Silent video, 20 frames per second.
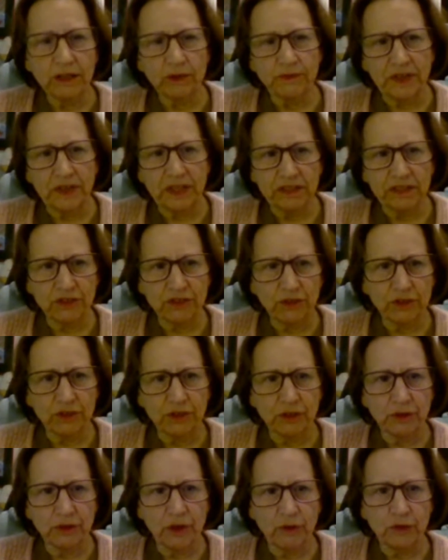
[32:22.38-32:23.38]
you've answered
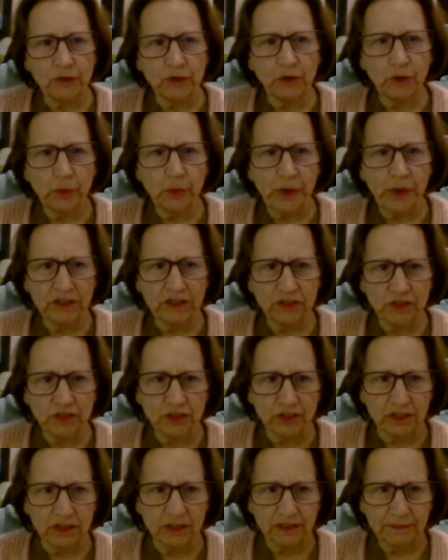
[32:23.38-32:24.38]
your own
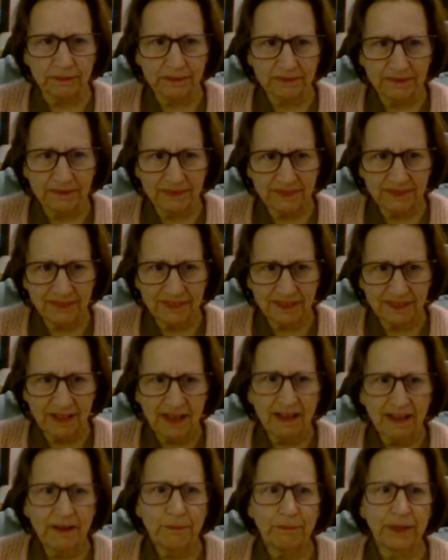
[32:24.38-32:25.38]
question
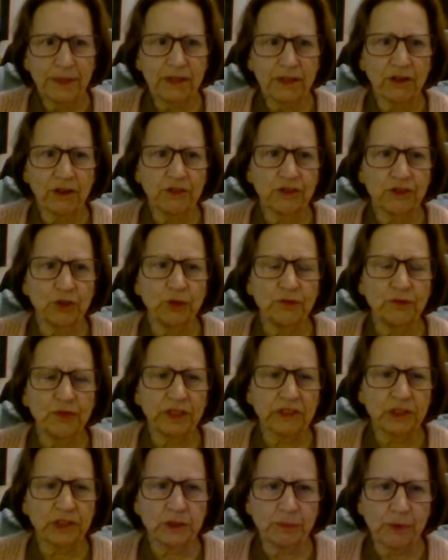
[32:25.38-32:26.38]
because you've
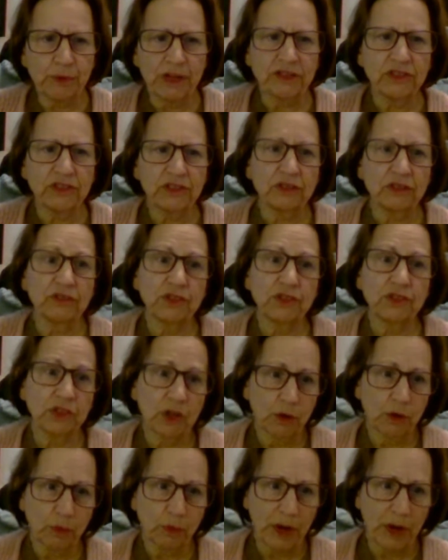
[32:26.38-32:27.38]
expressed it
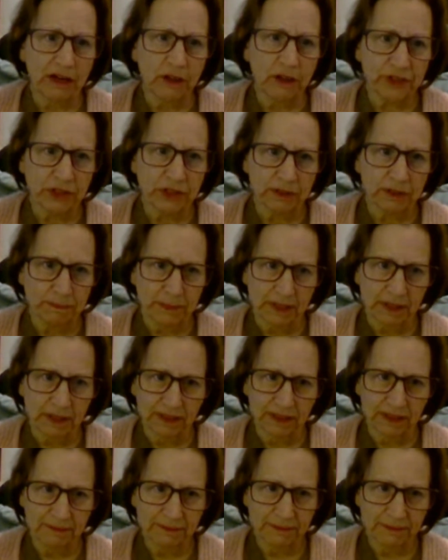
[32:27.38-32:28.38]
so well to me.